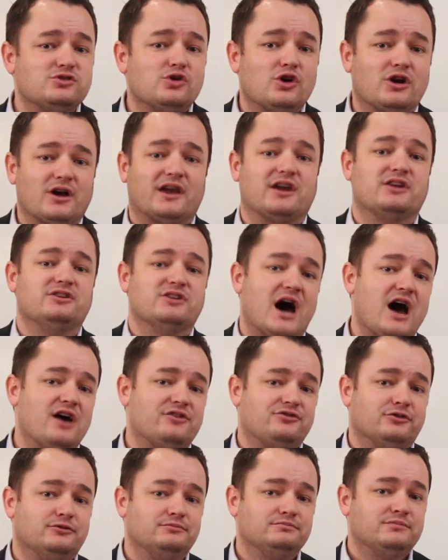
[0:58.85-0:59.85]
look like a
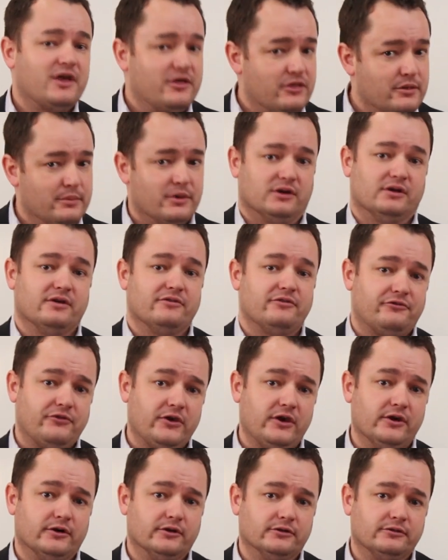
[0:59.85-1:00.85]
nozzle in the middle of a
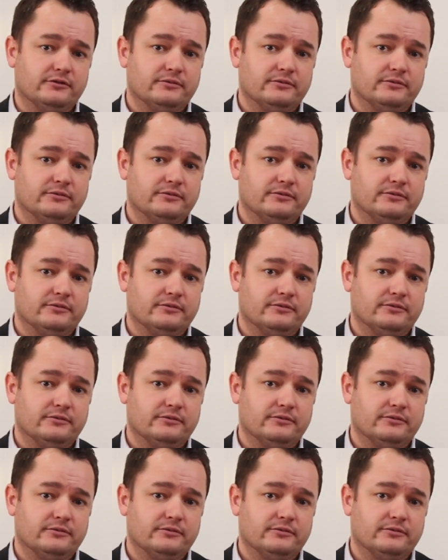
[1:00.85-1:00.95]
field.